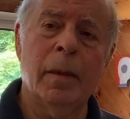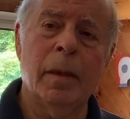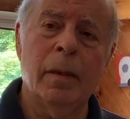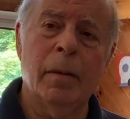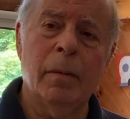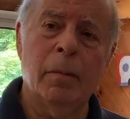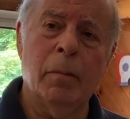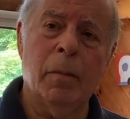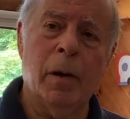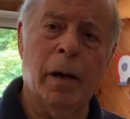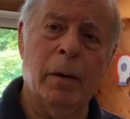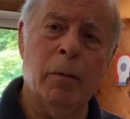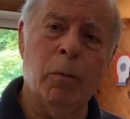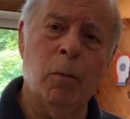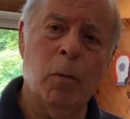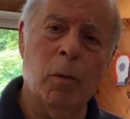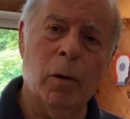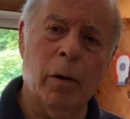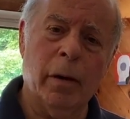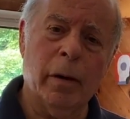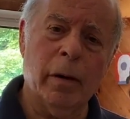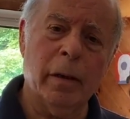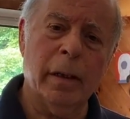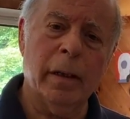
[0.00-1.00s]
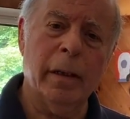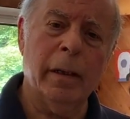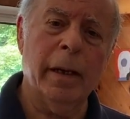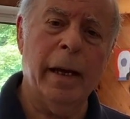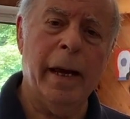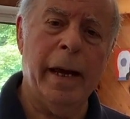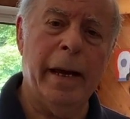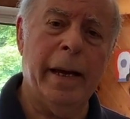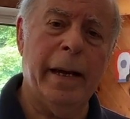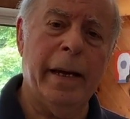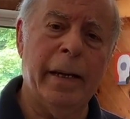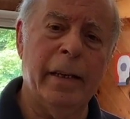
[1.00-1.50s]
my work
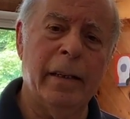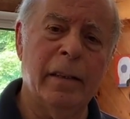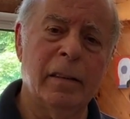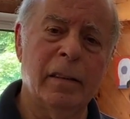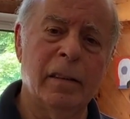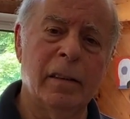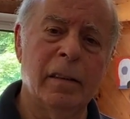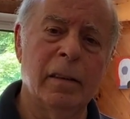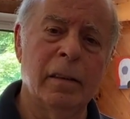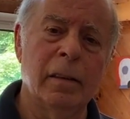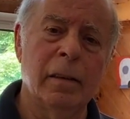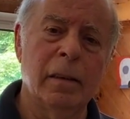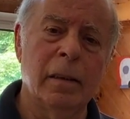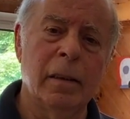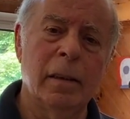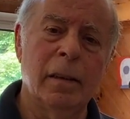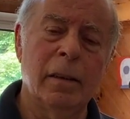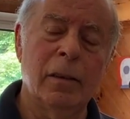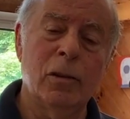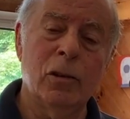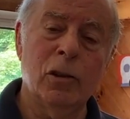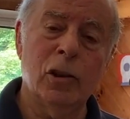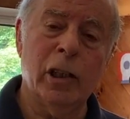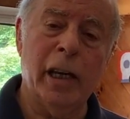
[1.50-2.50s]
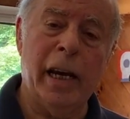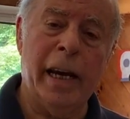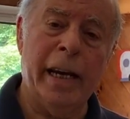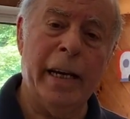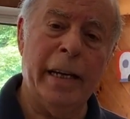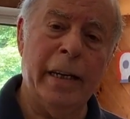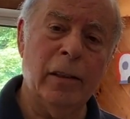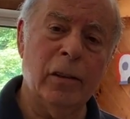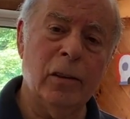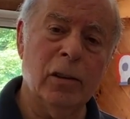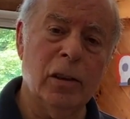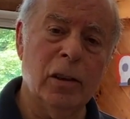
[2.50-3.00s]
has
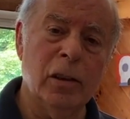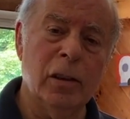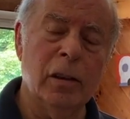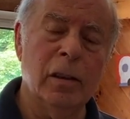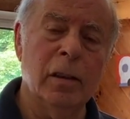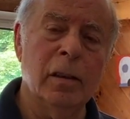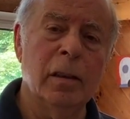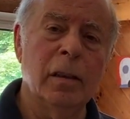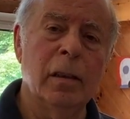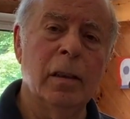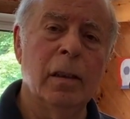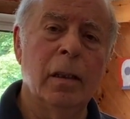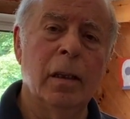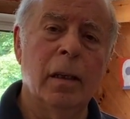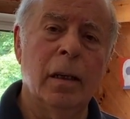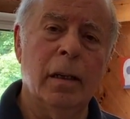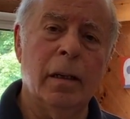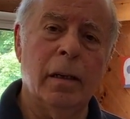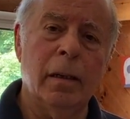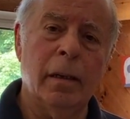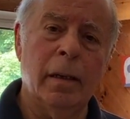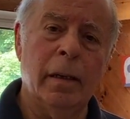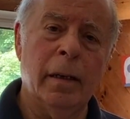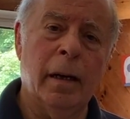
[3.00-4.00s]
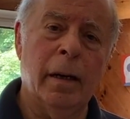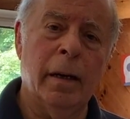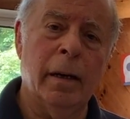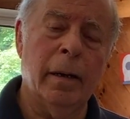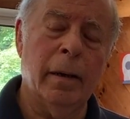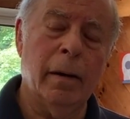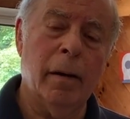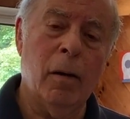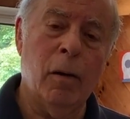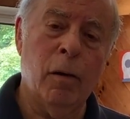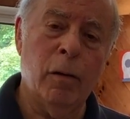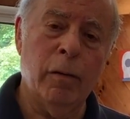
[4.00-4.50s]
changed
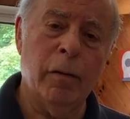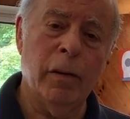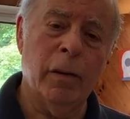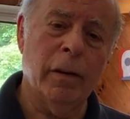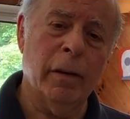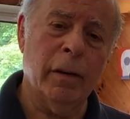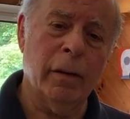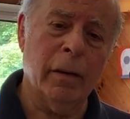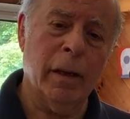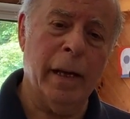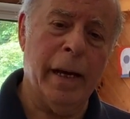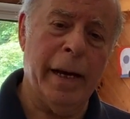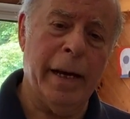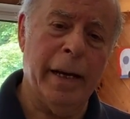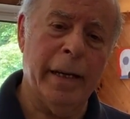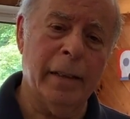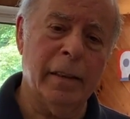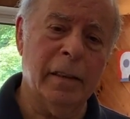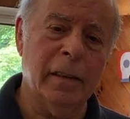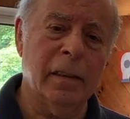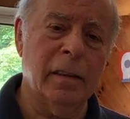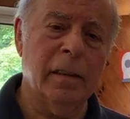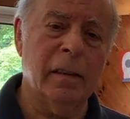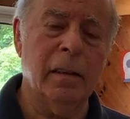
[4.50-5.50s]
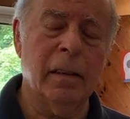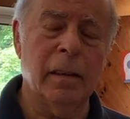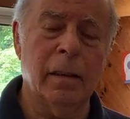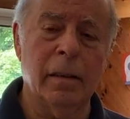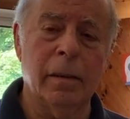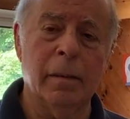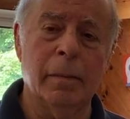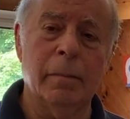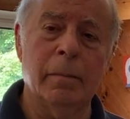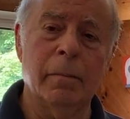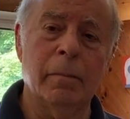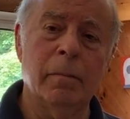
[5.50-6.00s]
over the last
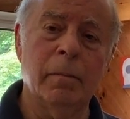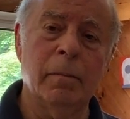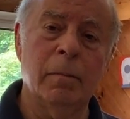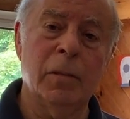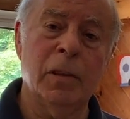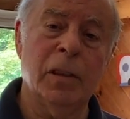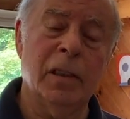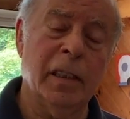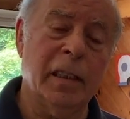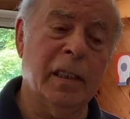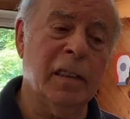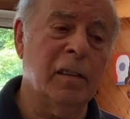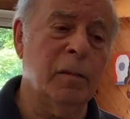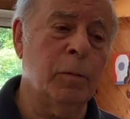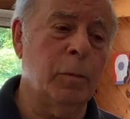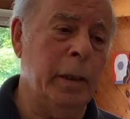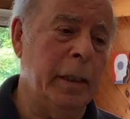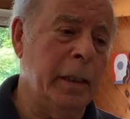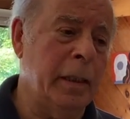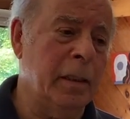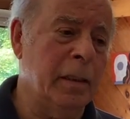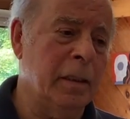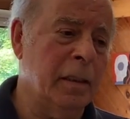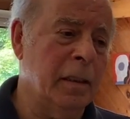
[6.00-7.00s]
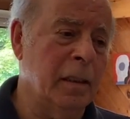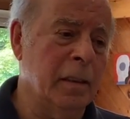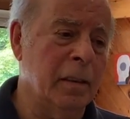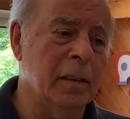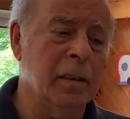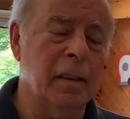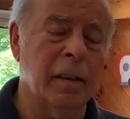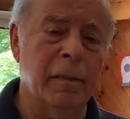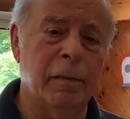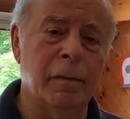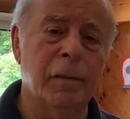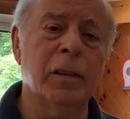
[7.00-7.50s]
6 weeks since
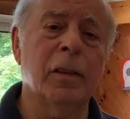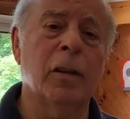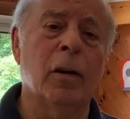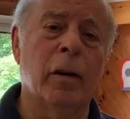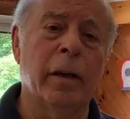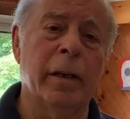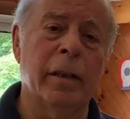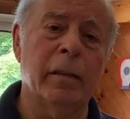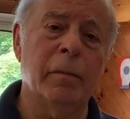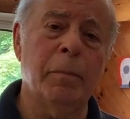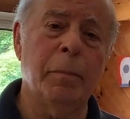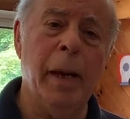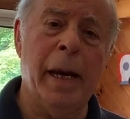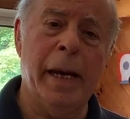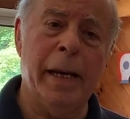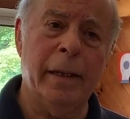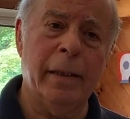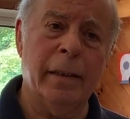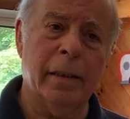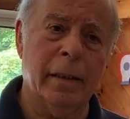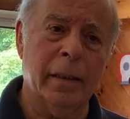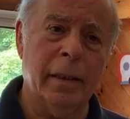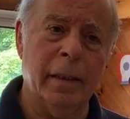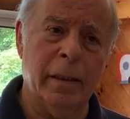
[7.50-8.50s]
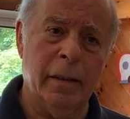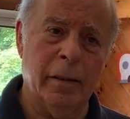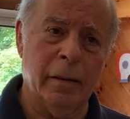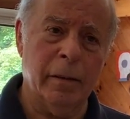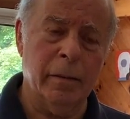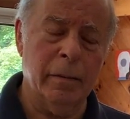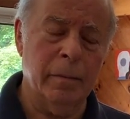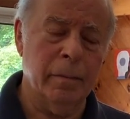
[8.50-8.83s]
I've started painting here.